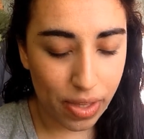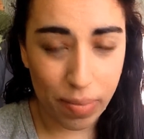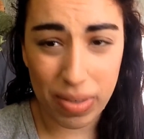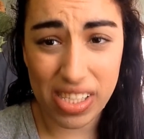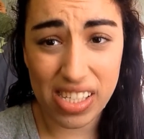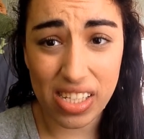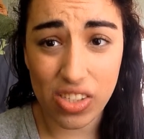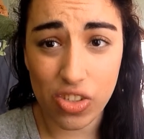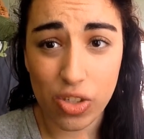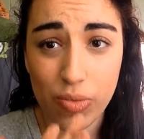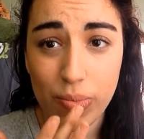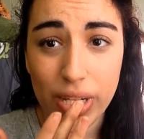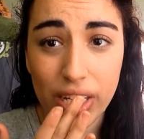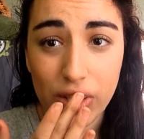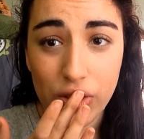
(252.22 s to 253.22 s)
My skin's just
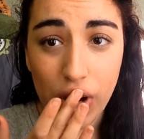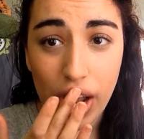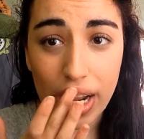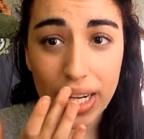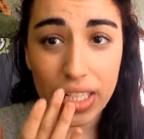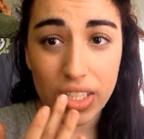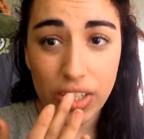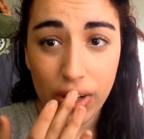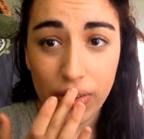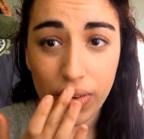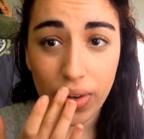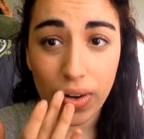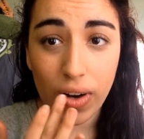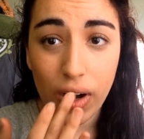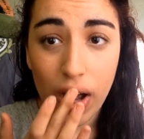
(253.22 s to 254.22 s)
being dry in
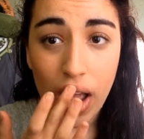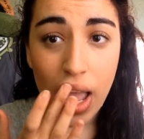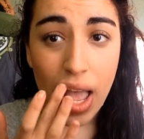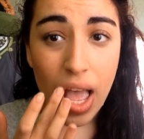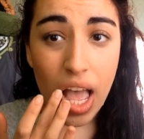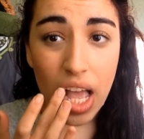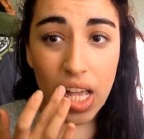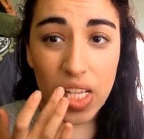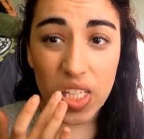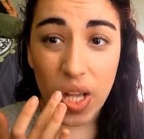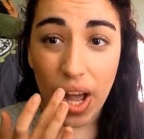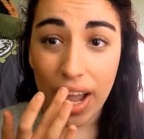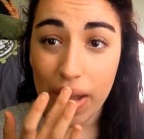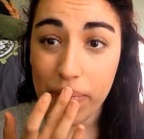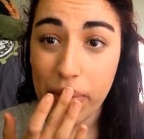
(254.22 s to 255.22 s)
general,
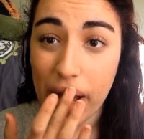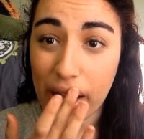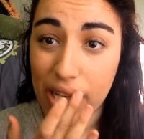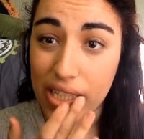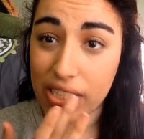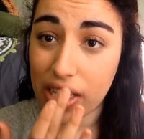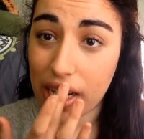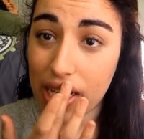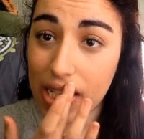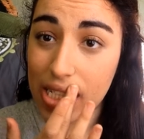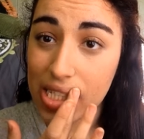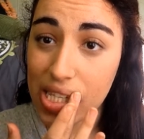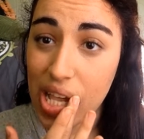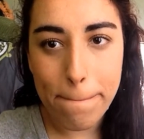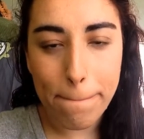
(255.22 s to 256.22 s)
so I
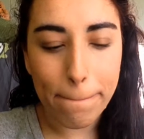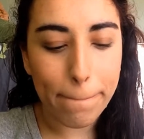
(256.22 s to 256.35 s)
apologize.